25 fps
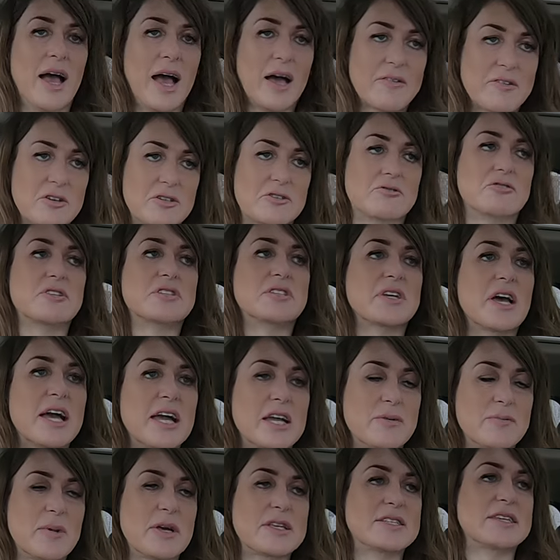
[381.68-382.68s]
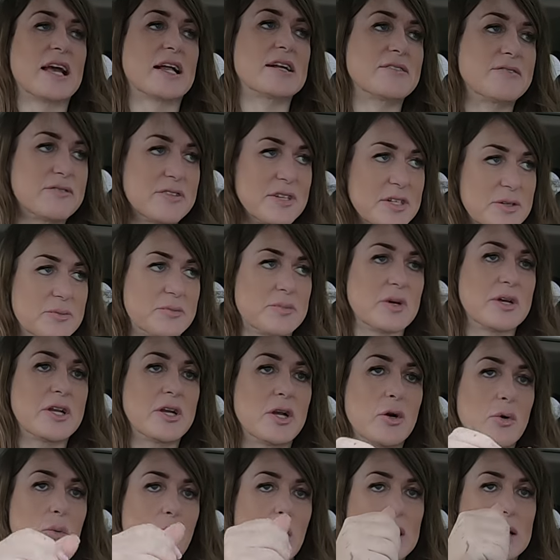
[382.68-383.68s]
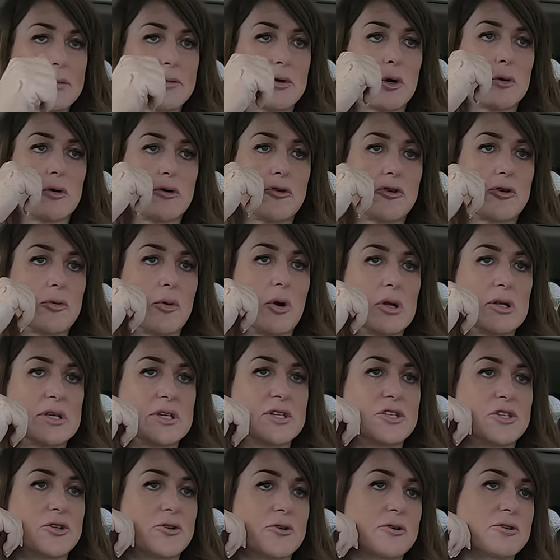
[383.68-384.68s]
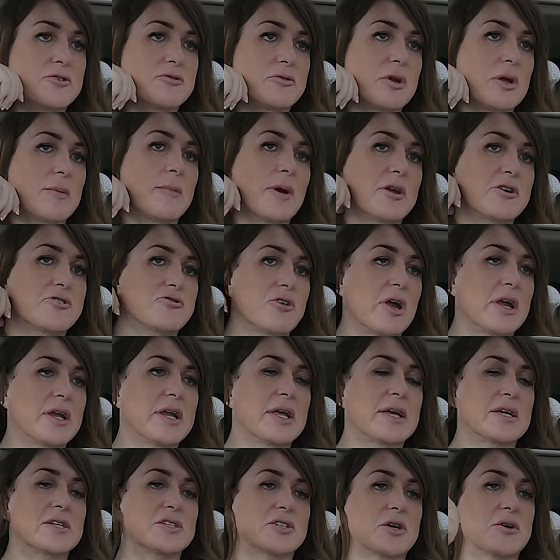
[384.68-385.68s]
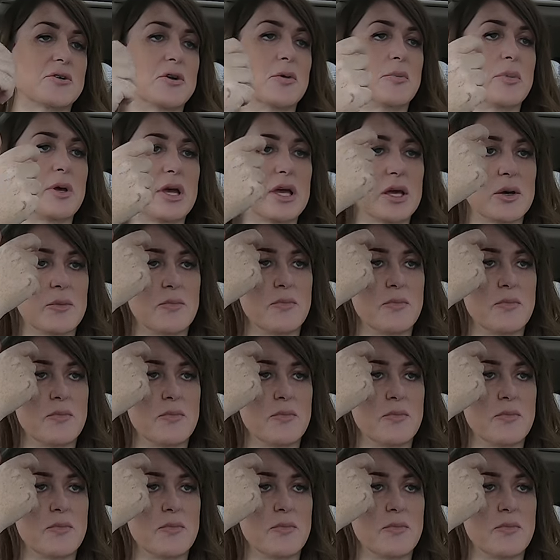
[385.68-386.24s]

I've got to resign myself that, you know, while I'm going through all this surgery, my training is going to be